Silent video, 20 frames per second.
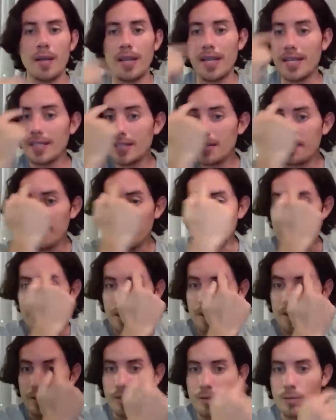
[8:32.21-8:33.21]
In the
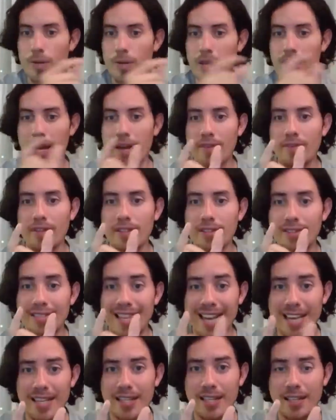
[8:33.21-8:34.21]
middle we have a
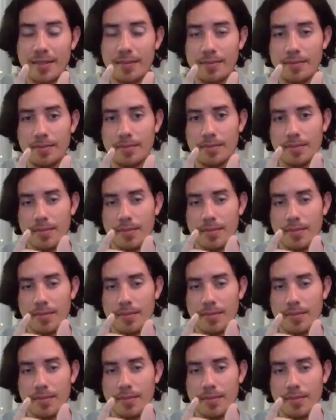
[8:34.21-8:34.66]
tiny